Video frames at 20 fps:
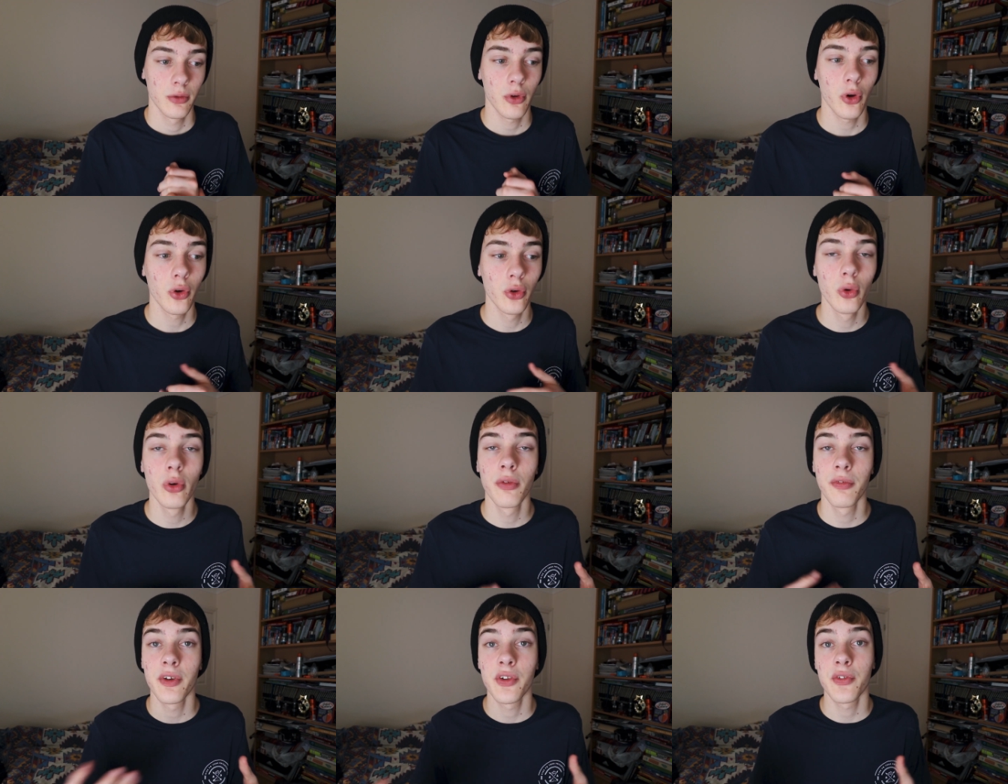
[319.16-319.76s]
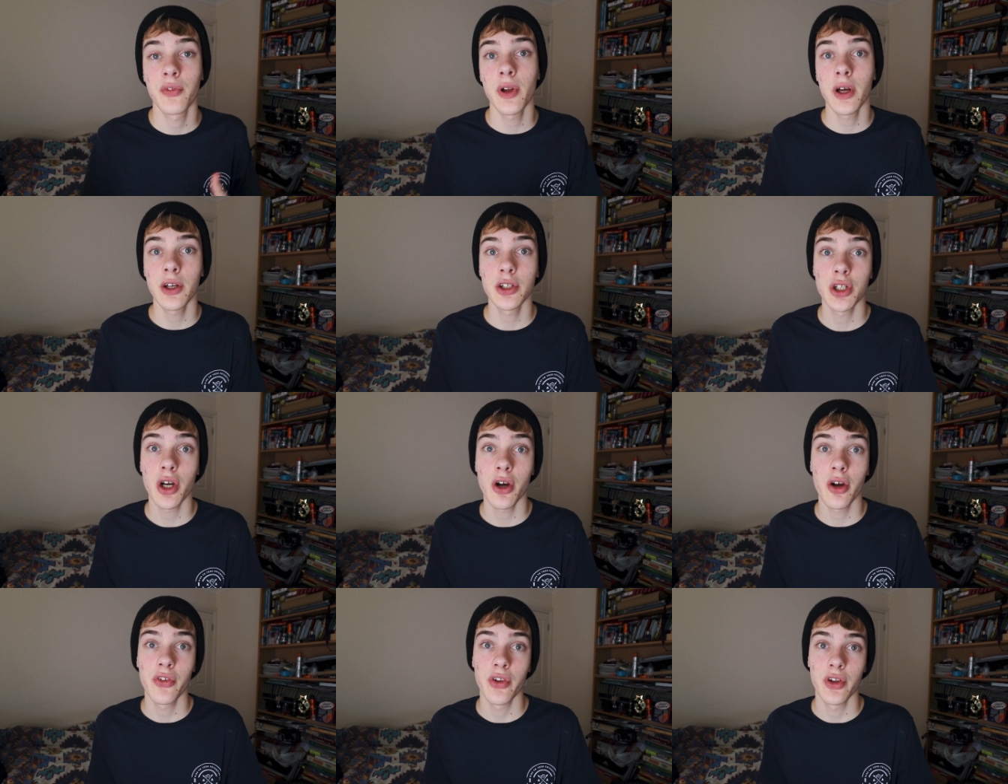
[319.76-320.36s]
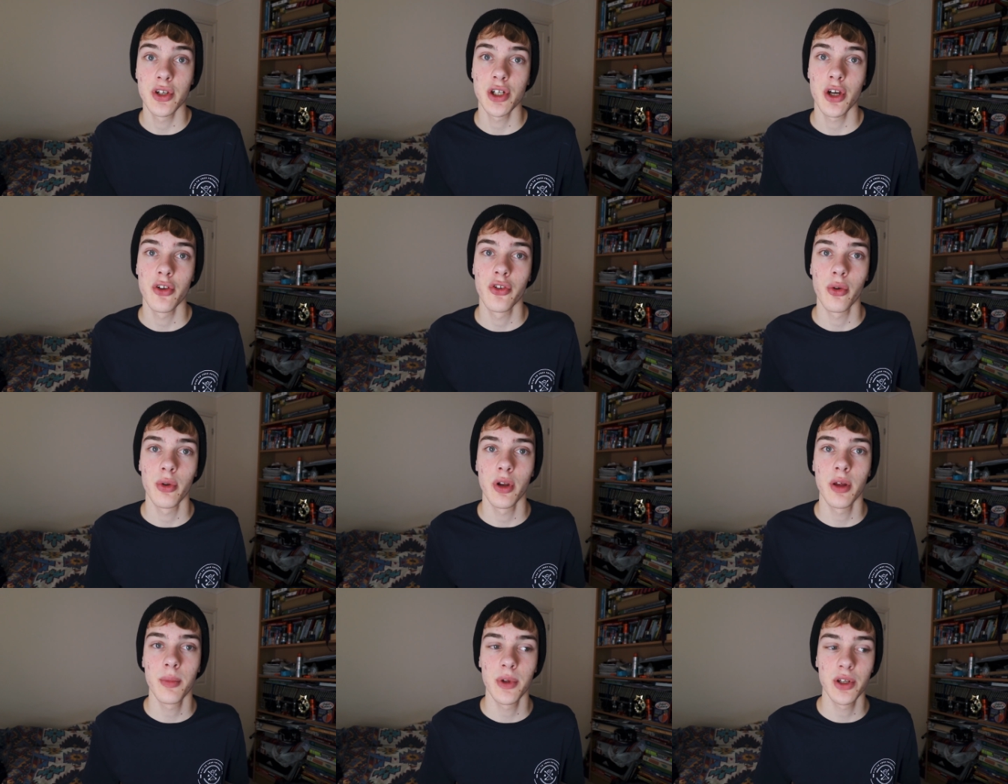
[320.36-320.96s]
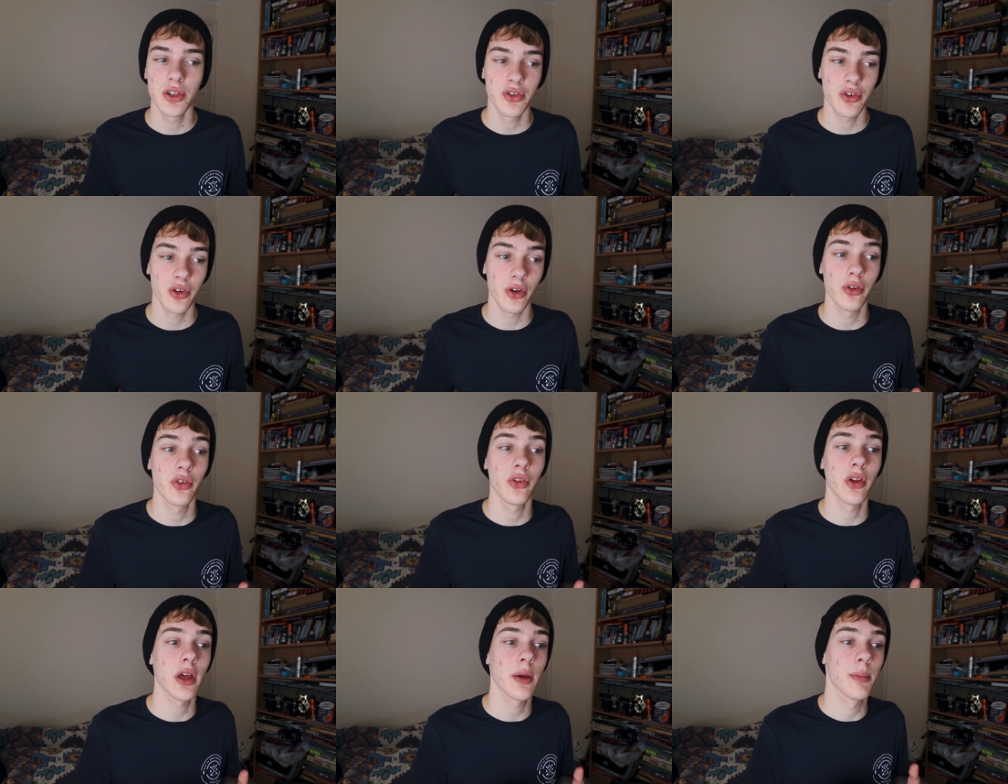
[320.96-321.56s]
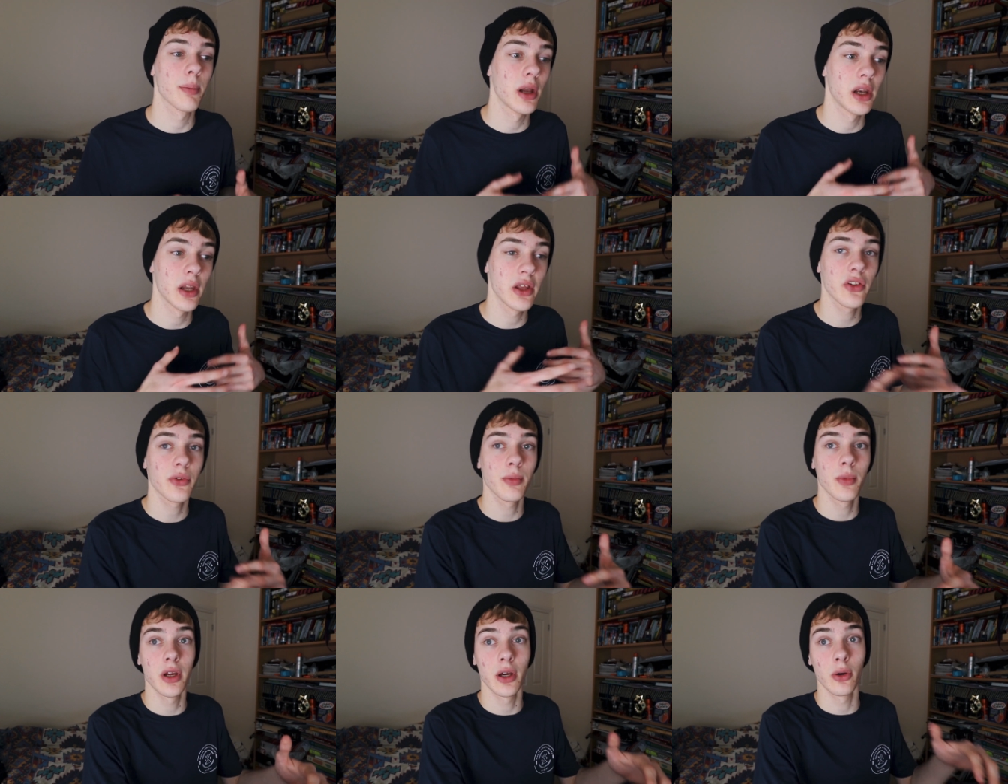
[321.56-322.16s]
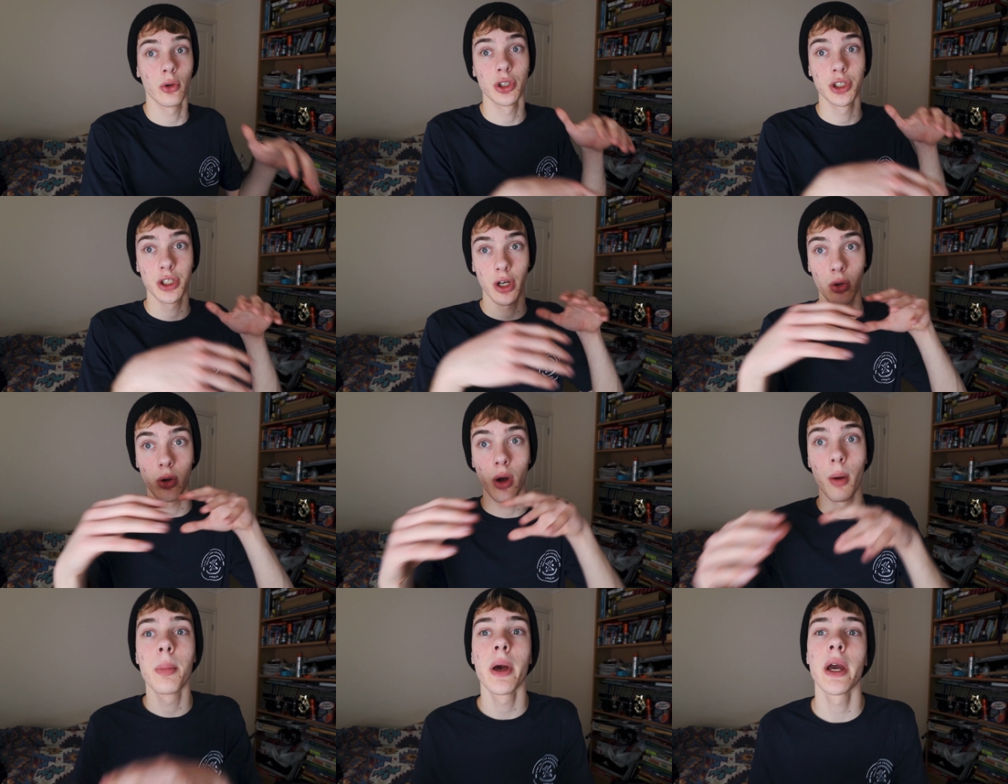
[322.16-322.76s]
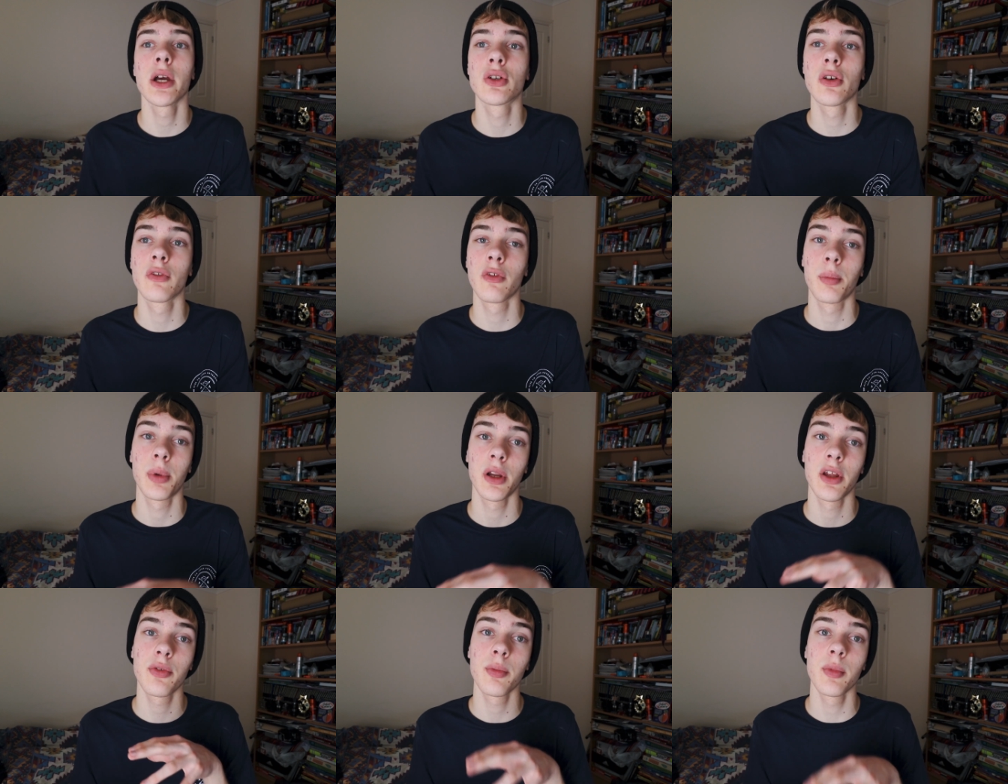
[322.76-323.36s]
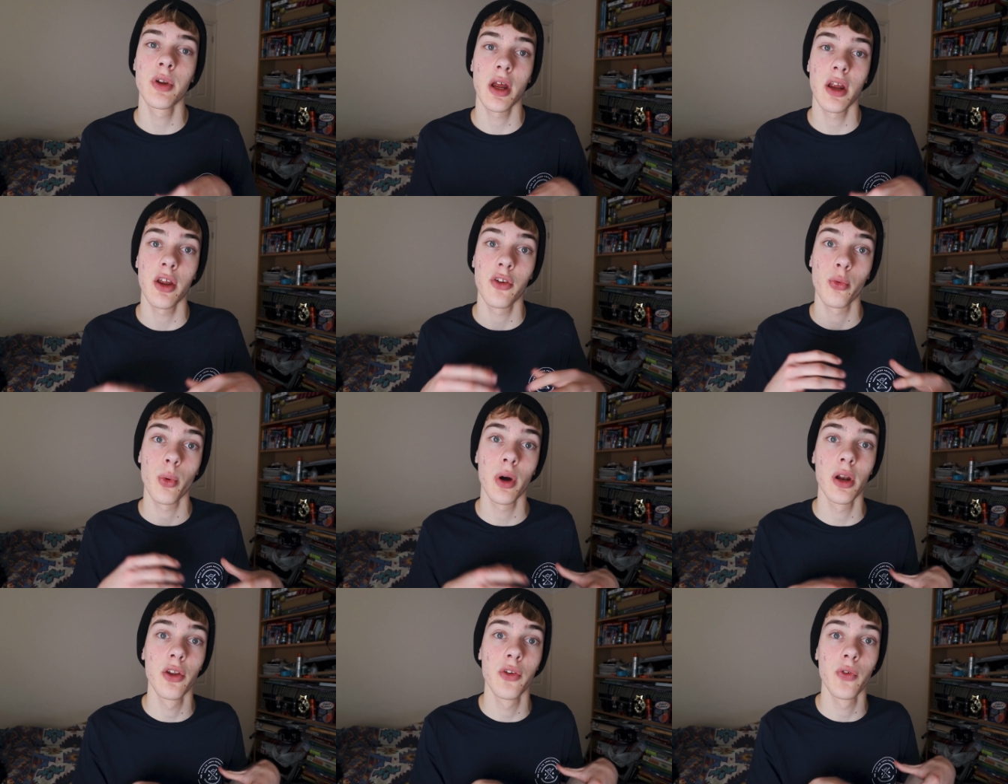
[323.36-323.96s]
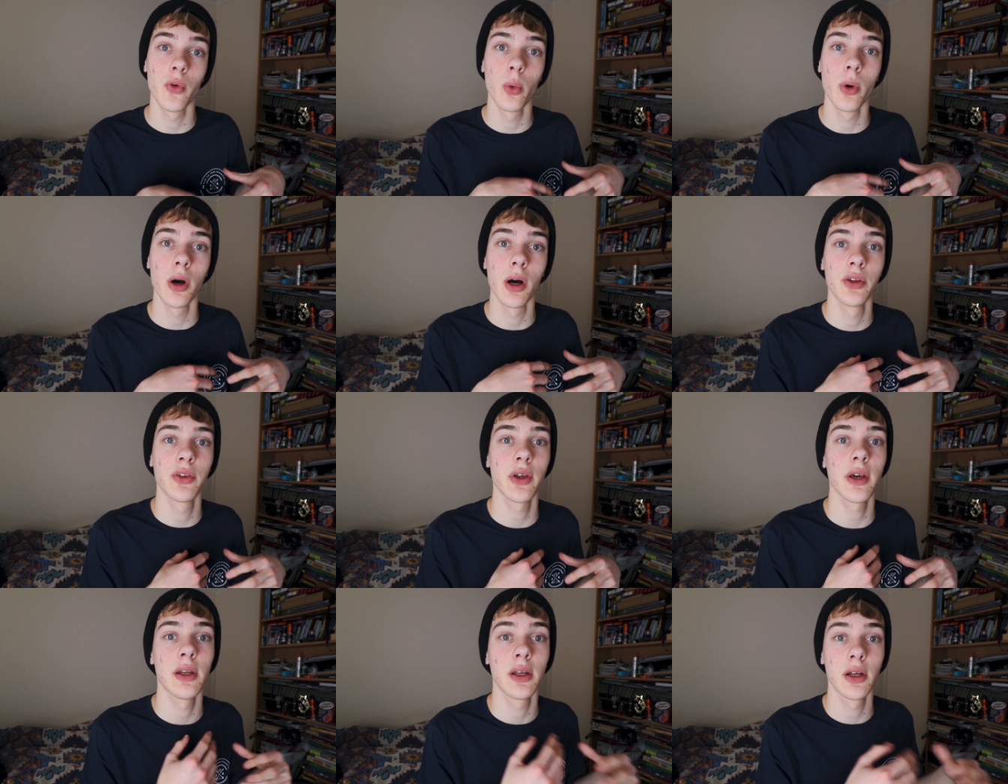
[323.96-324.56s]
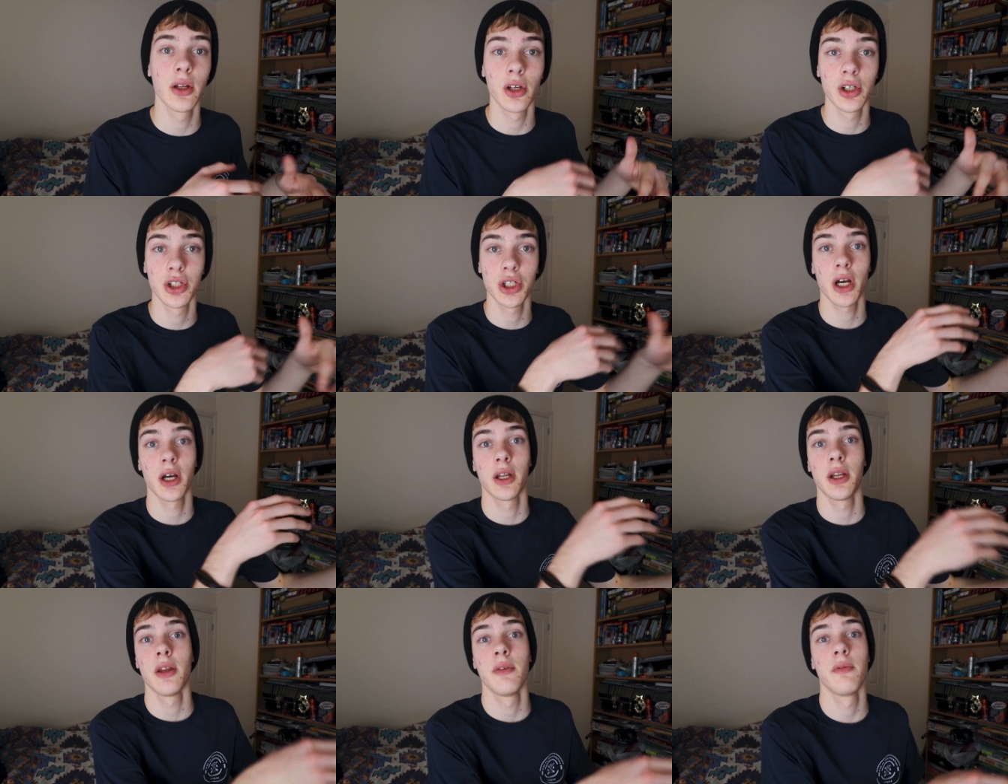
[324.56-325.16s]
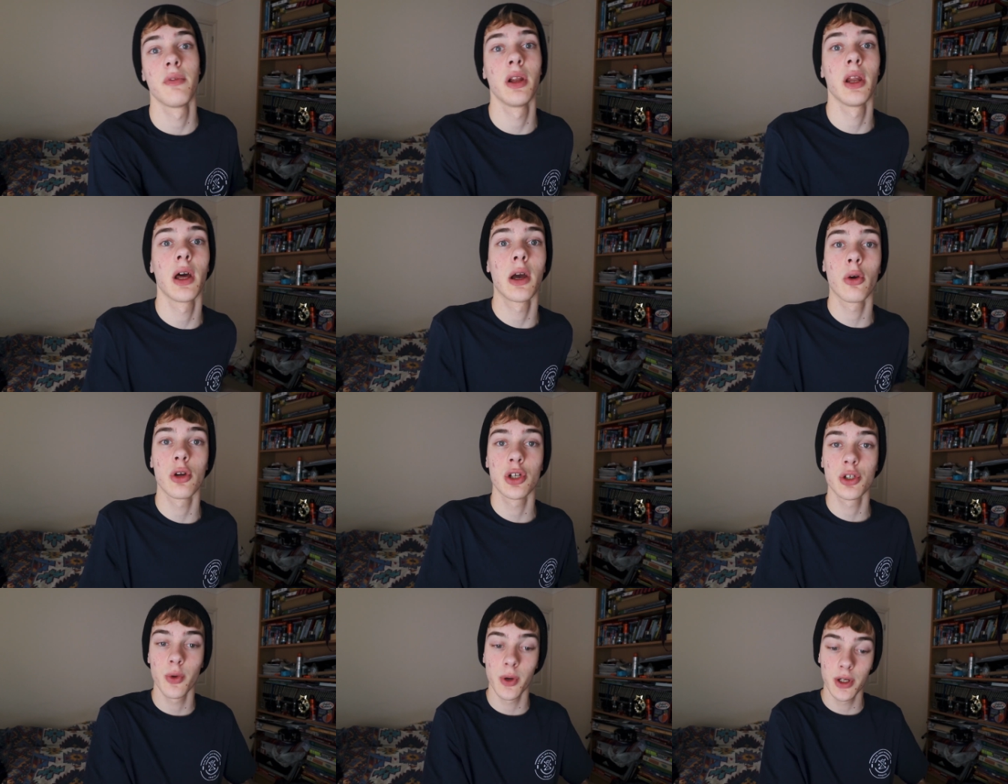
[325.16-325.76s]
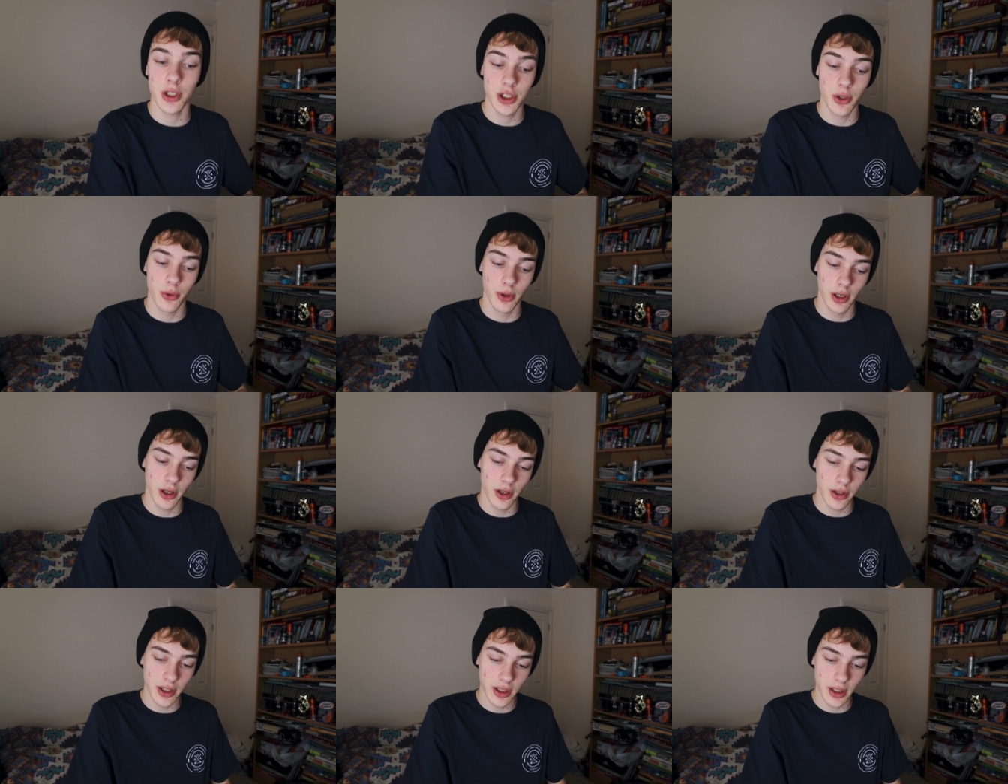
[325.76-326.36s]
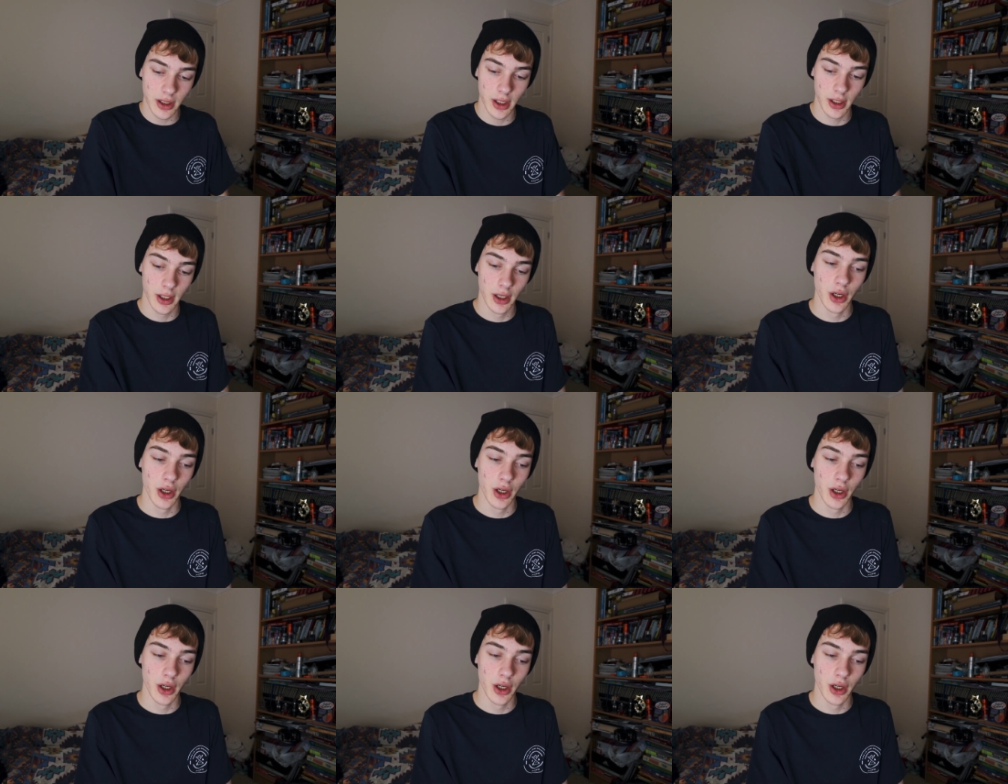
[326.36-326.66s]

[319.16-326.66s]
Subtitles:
On all of its flashcards it shows you an image, so say policeman, it will show a picture of a policeman as well as the word in English and in the language which you are learning.